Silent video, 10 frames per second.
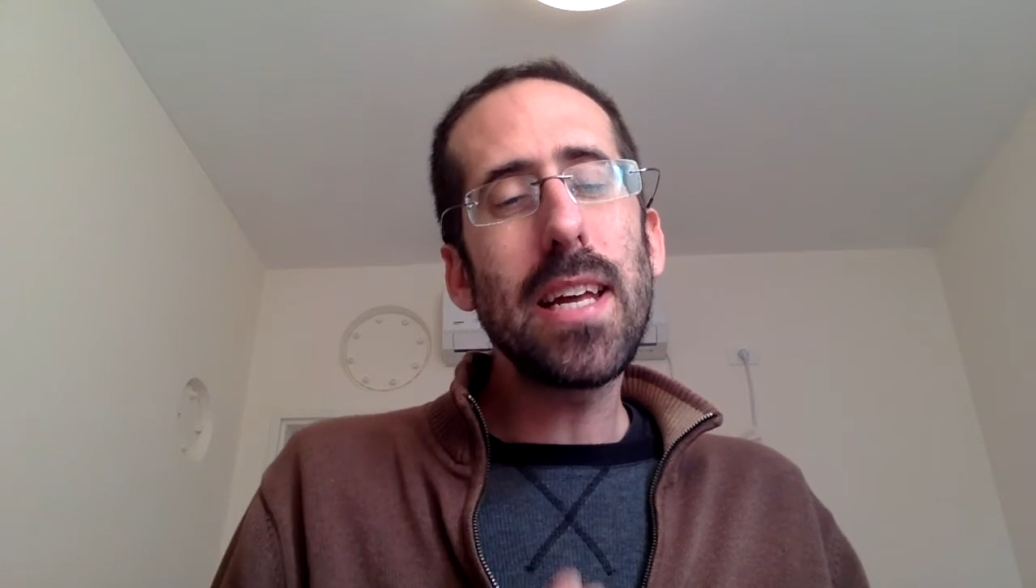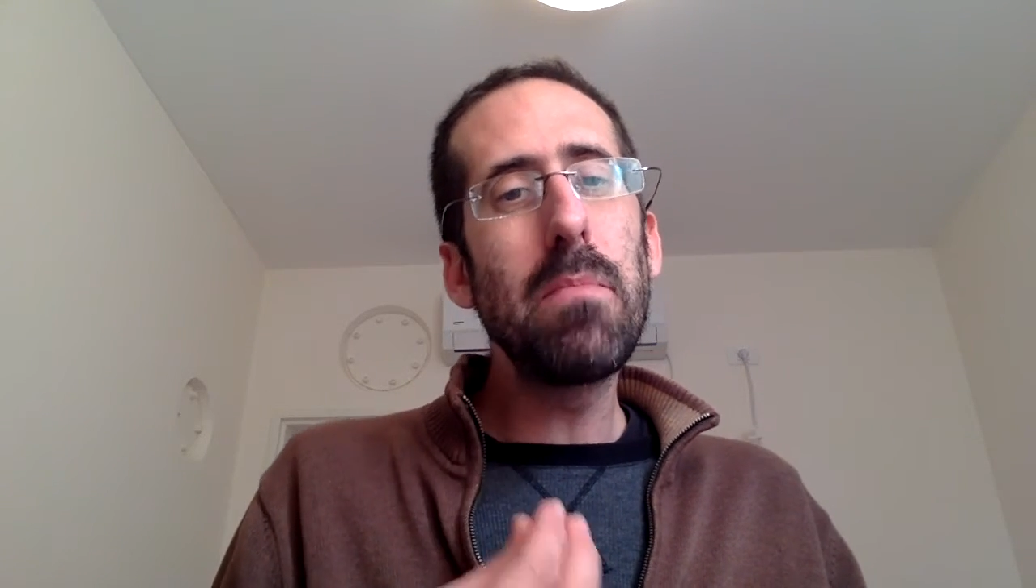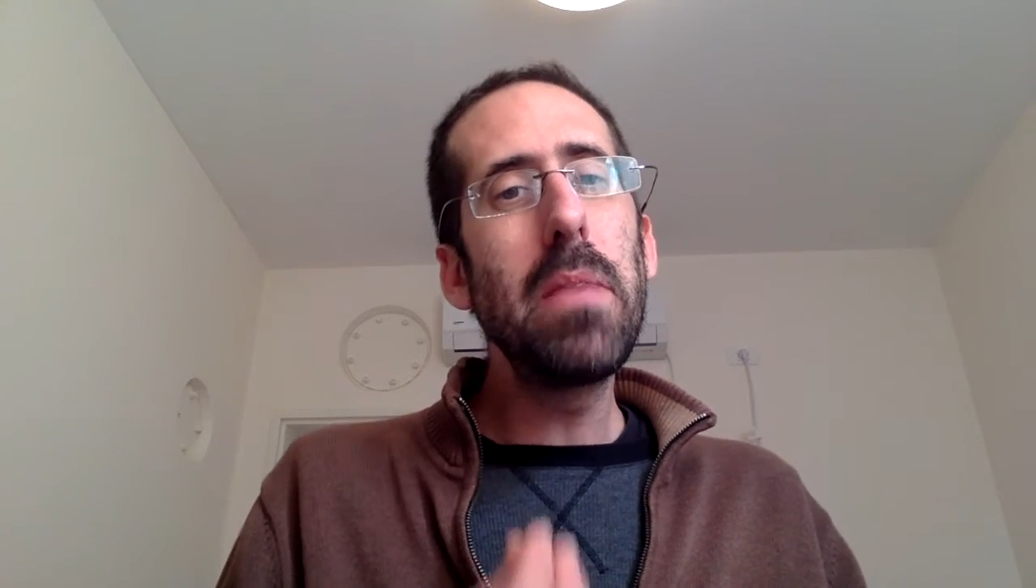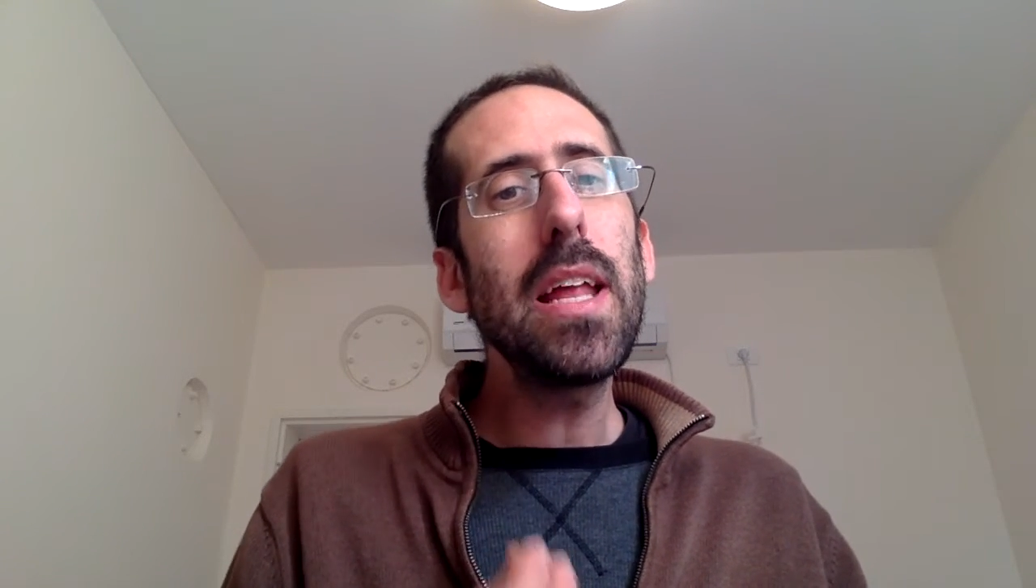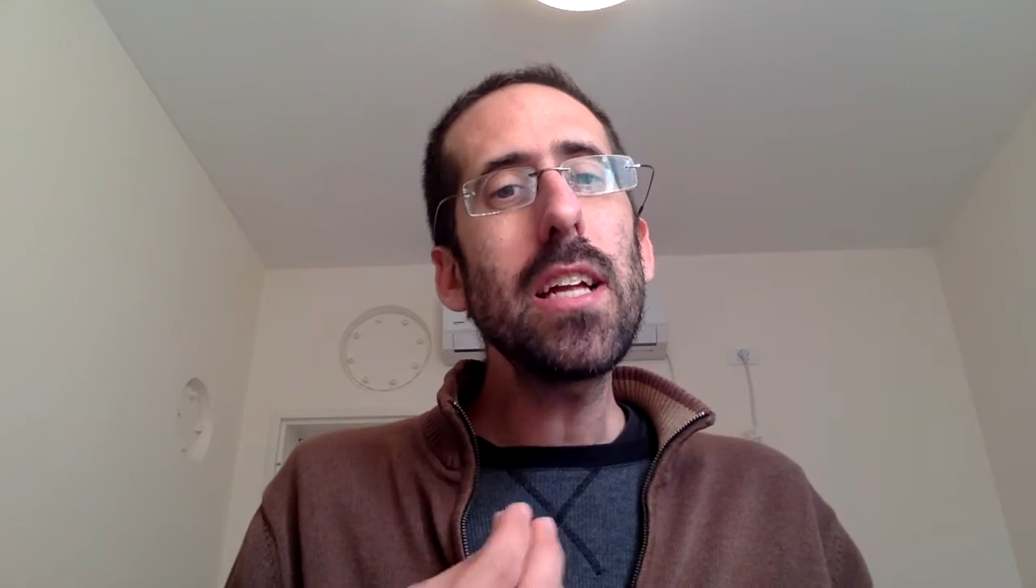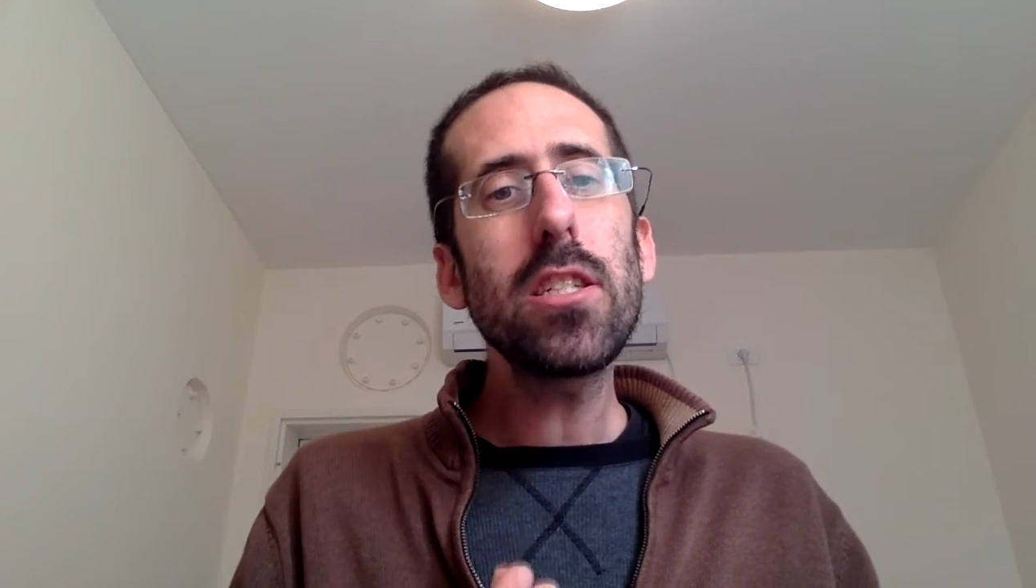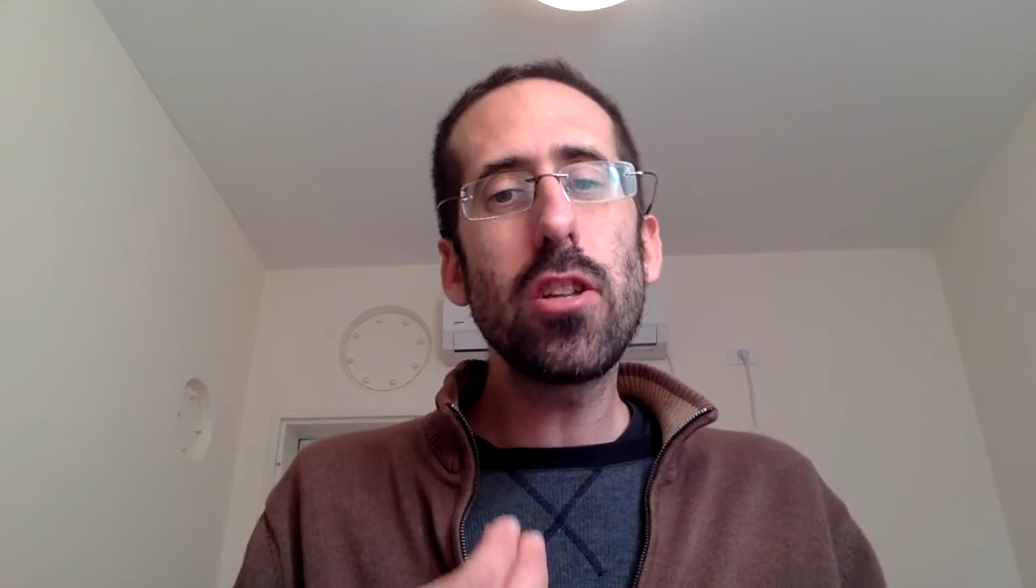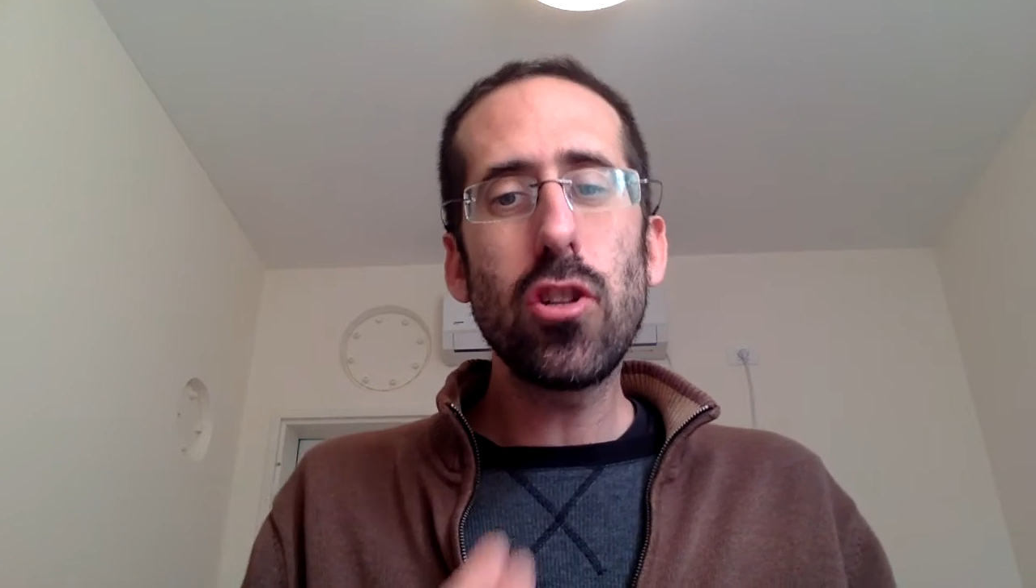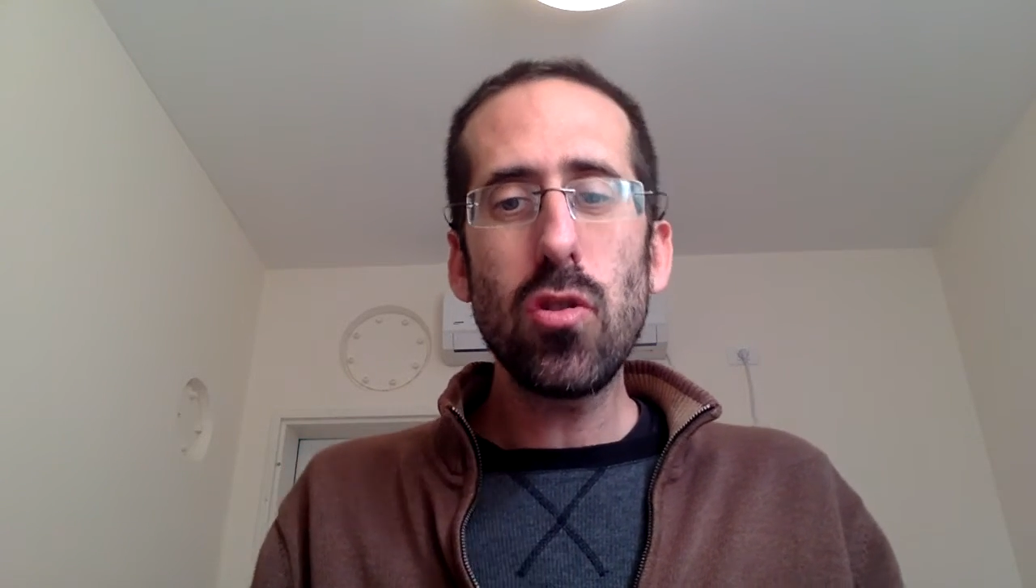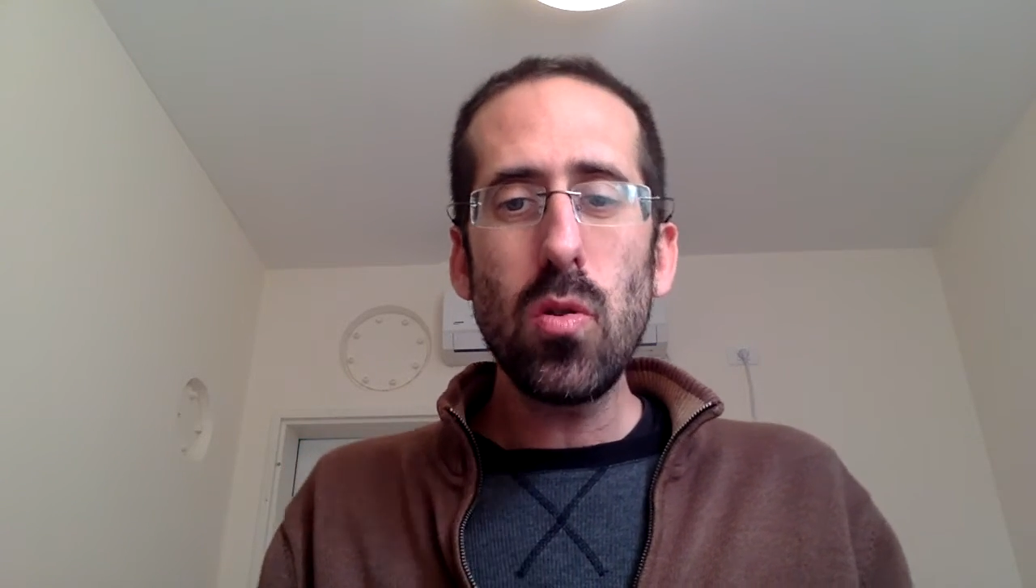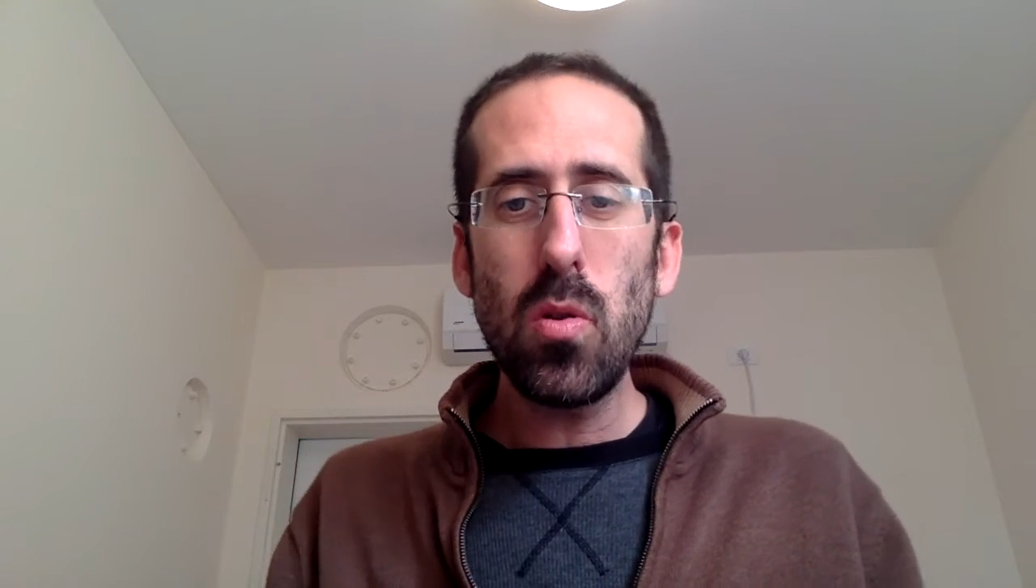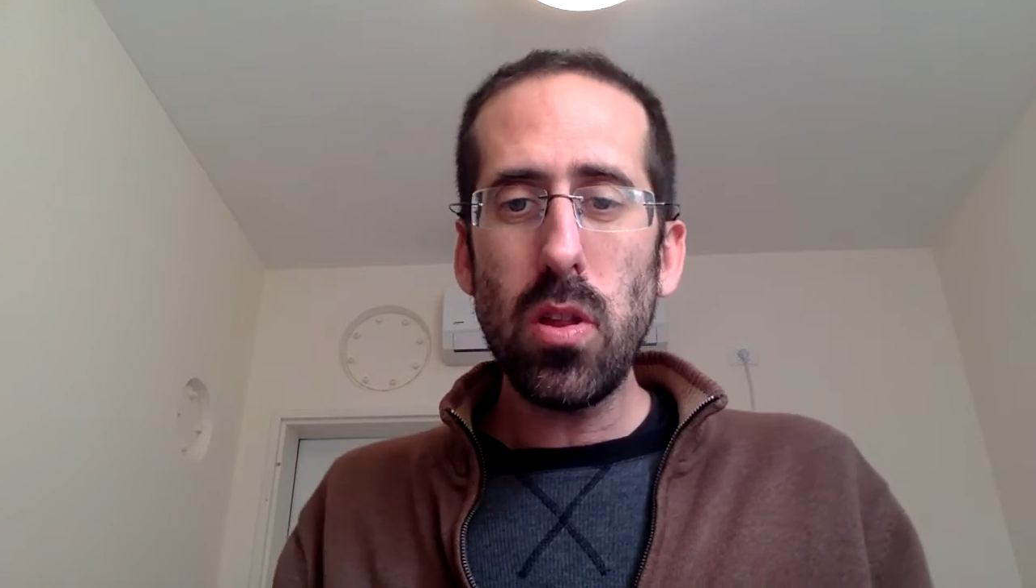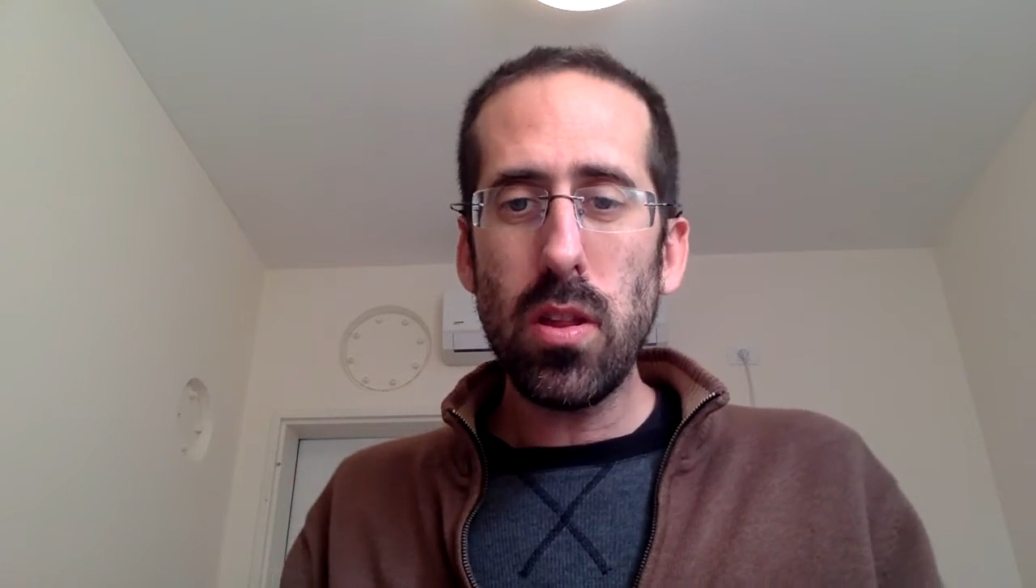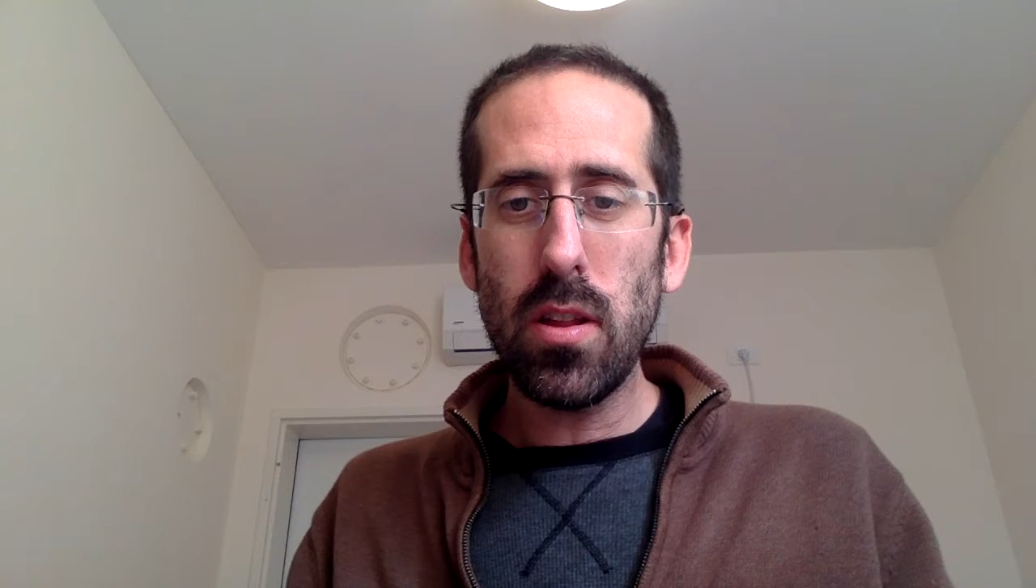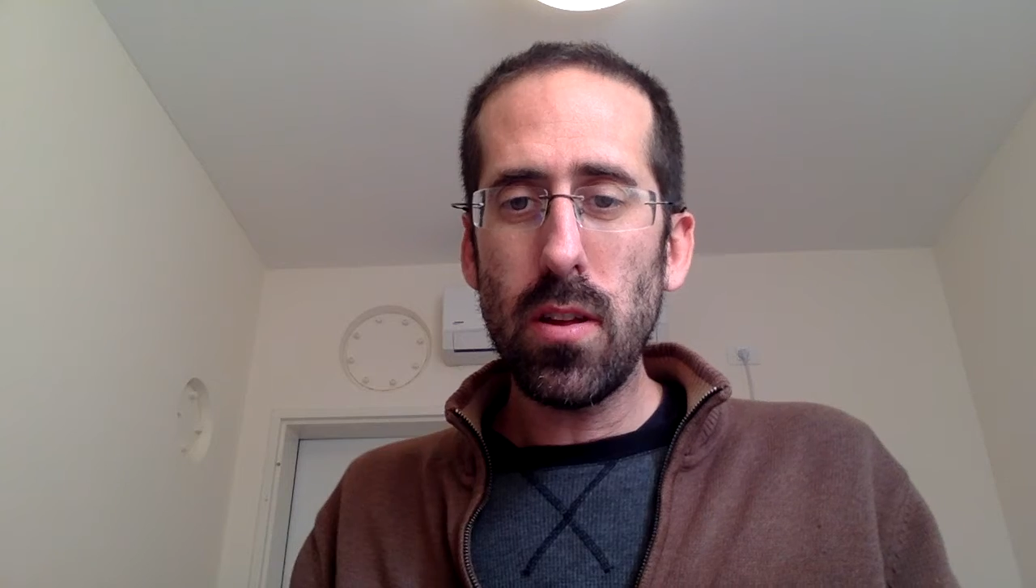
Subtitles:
admitting to the truth,